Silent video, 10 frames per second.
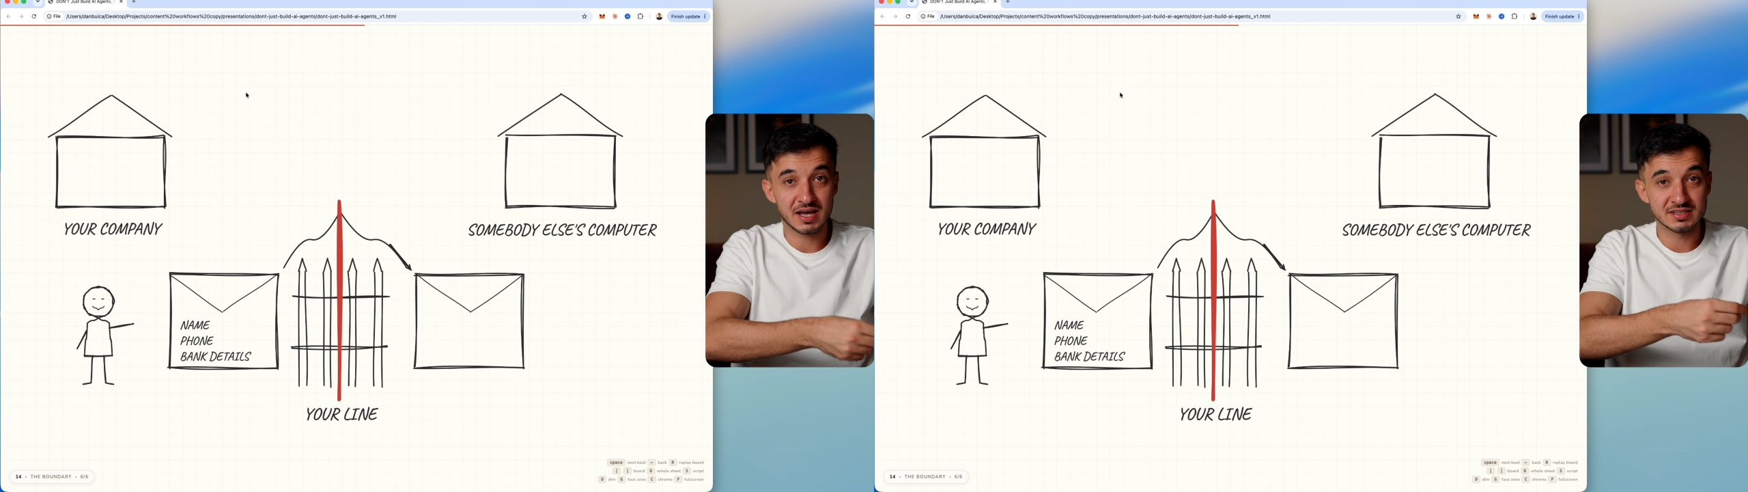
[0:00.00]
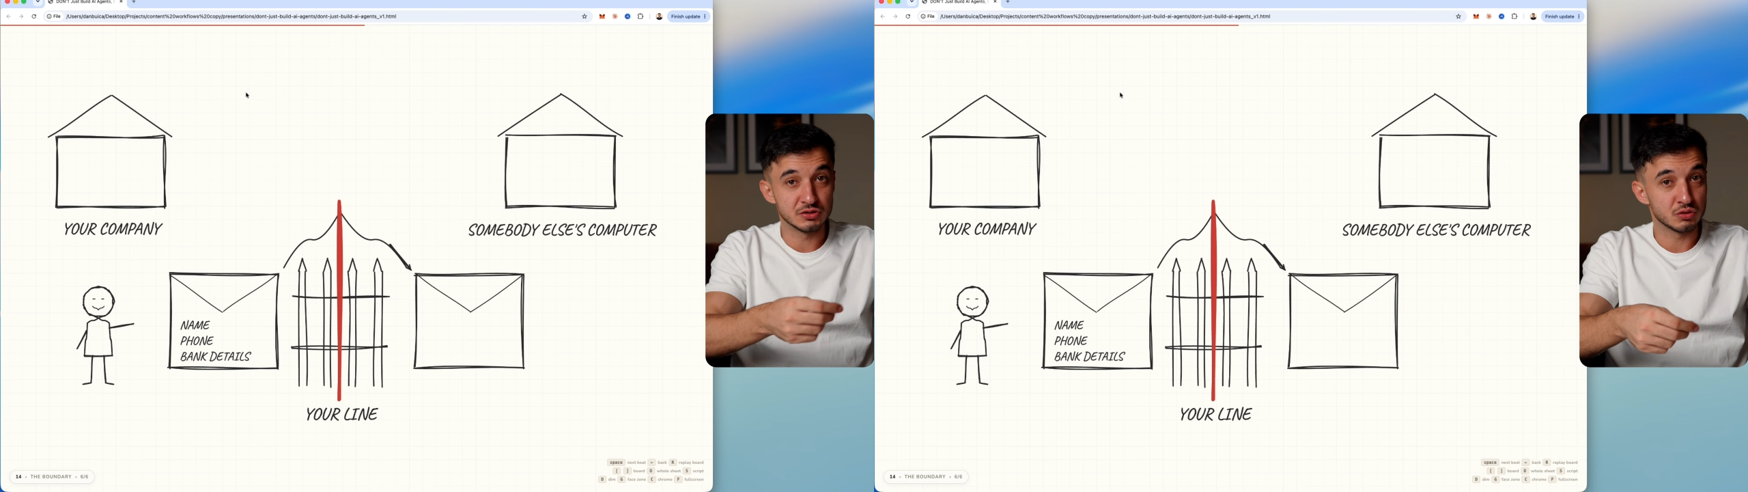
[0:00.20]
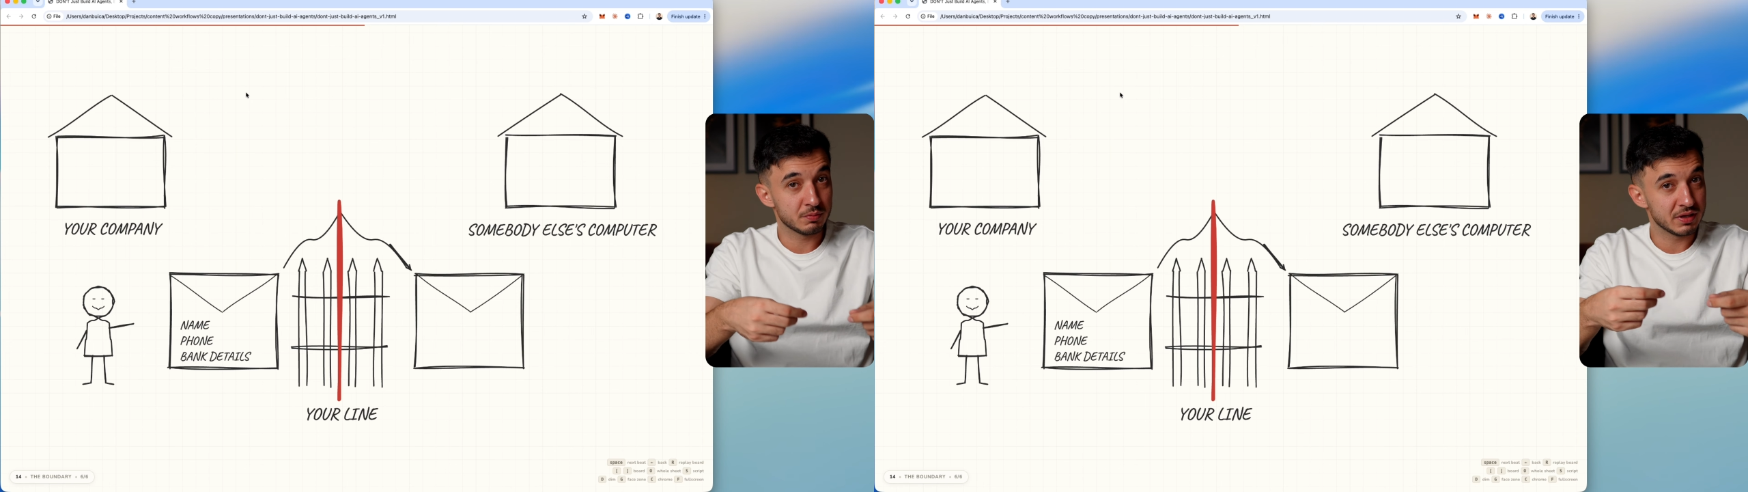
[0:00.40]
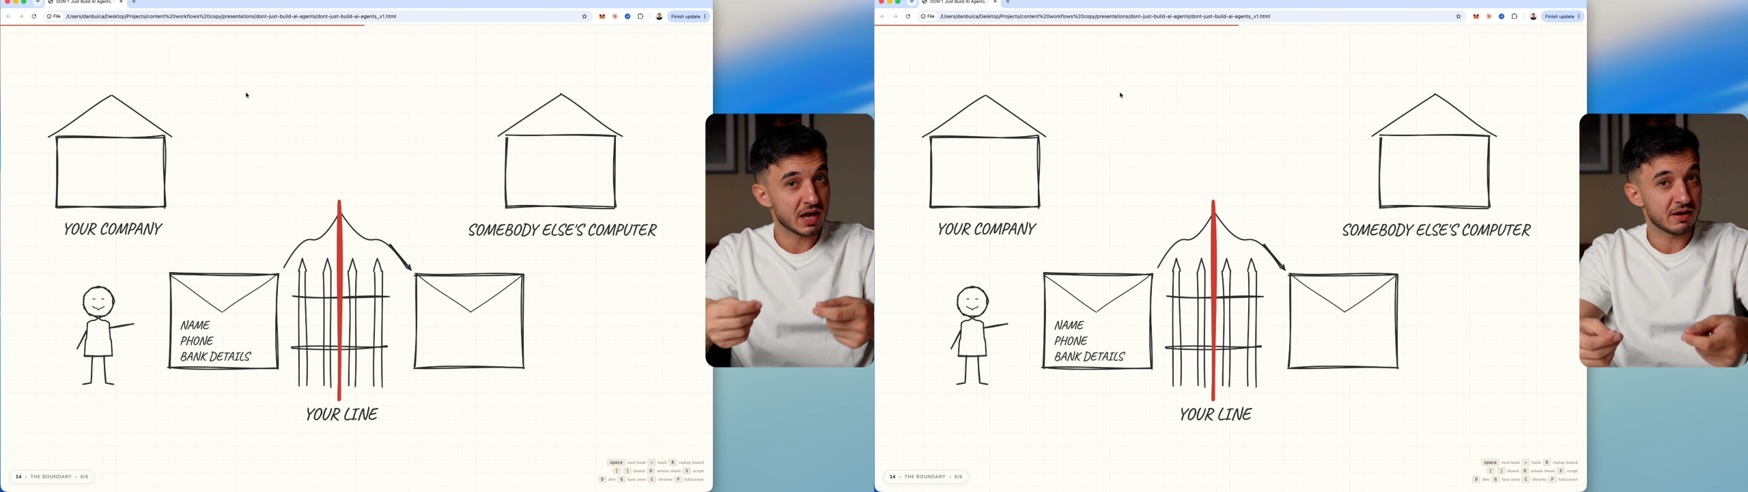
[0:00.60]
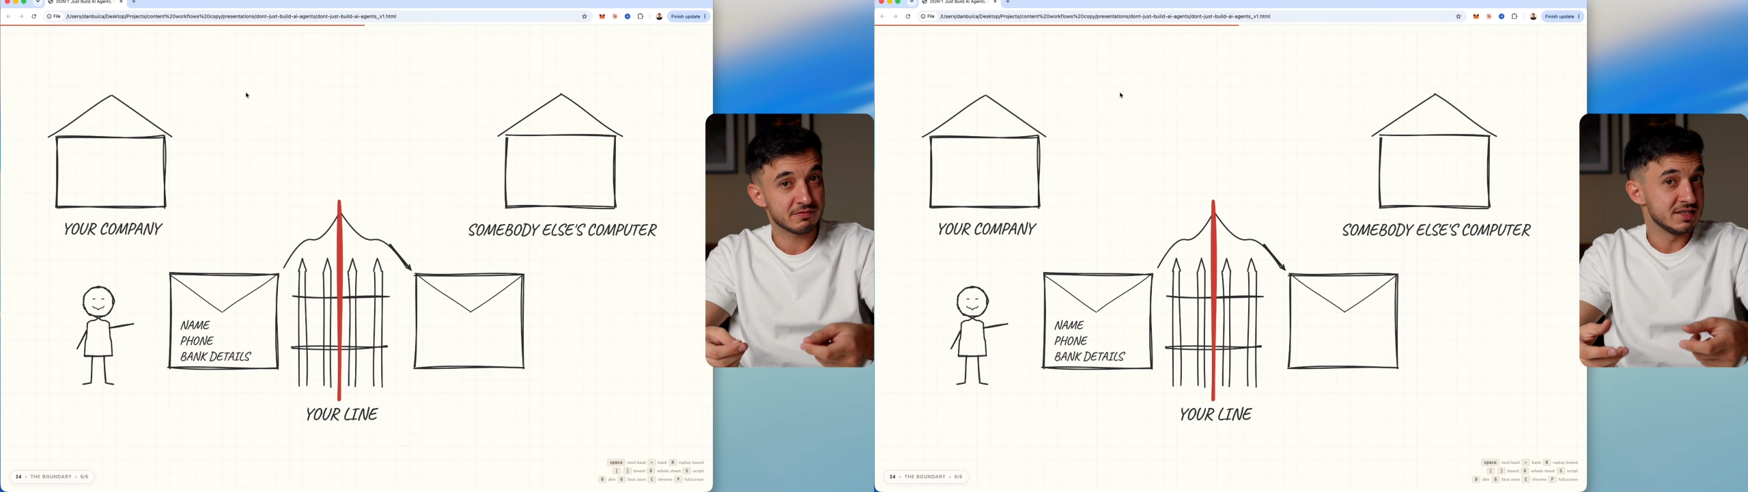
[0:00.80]
under your
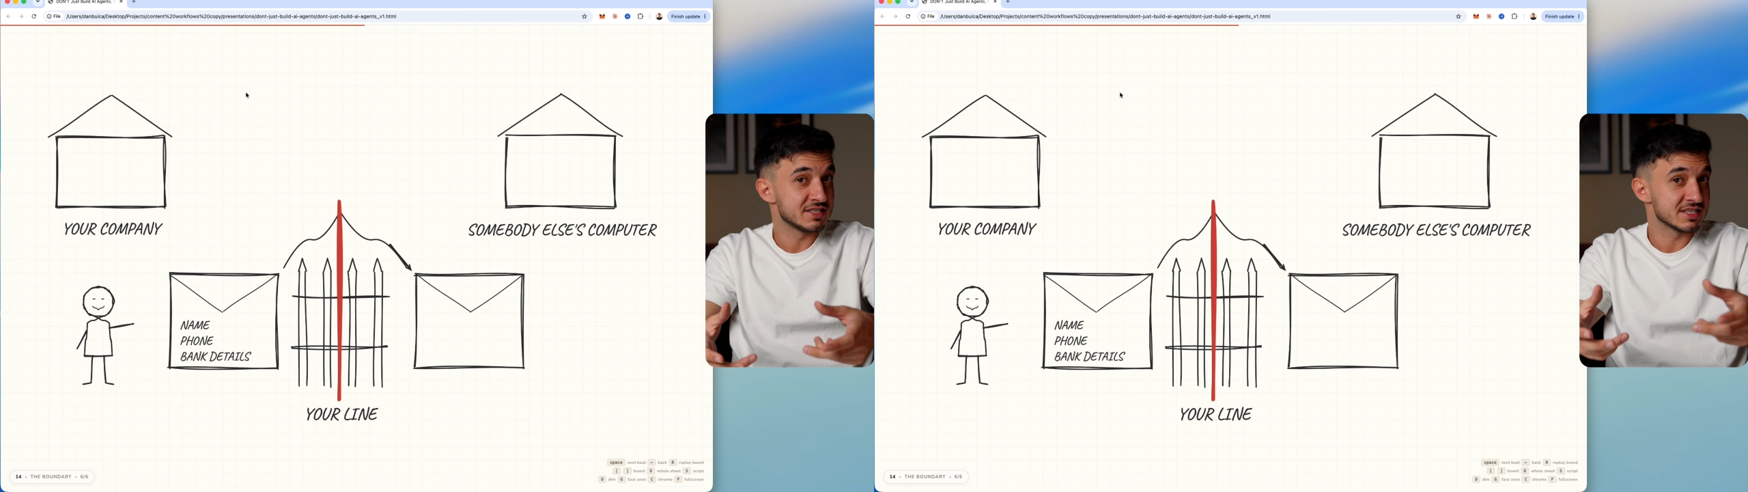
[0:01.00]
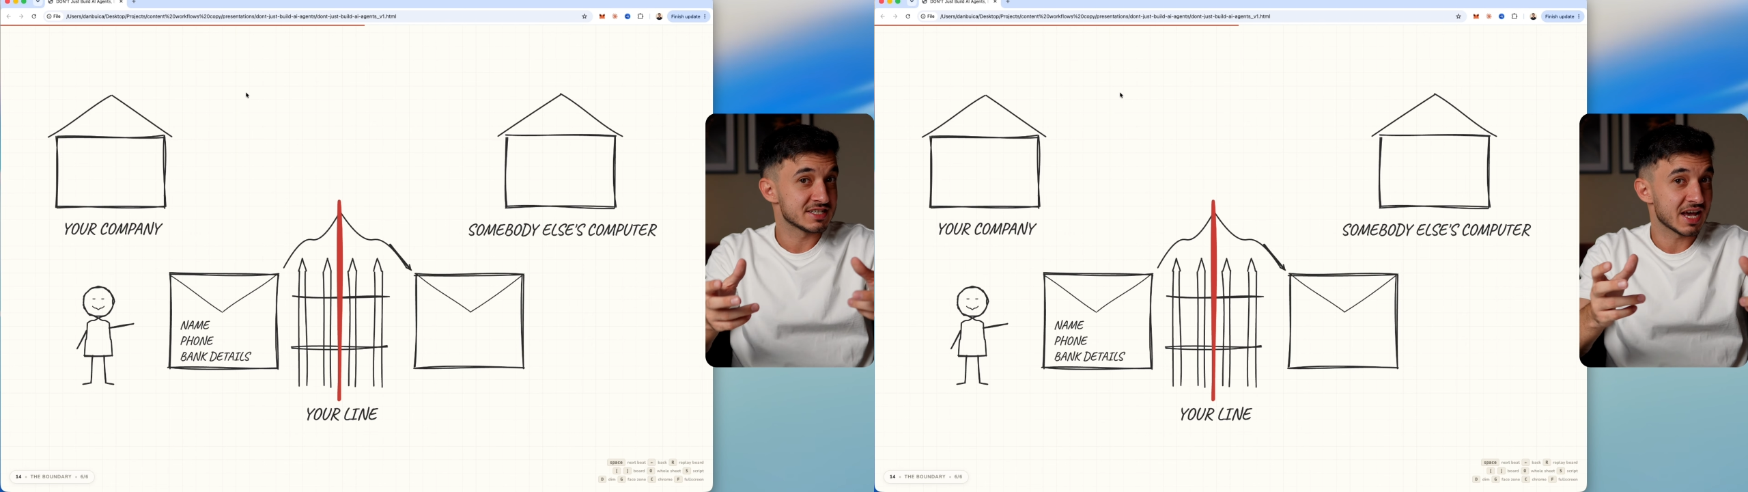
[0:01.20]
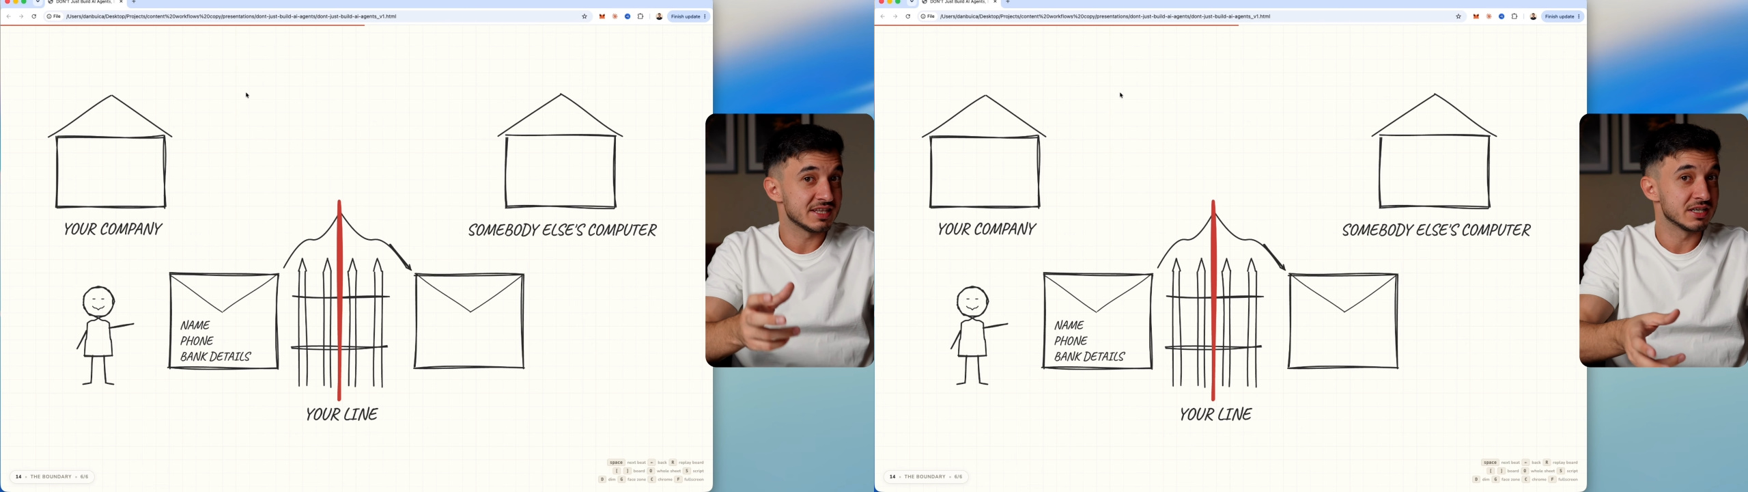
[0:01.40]
behalf needs a signed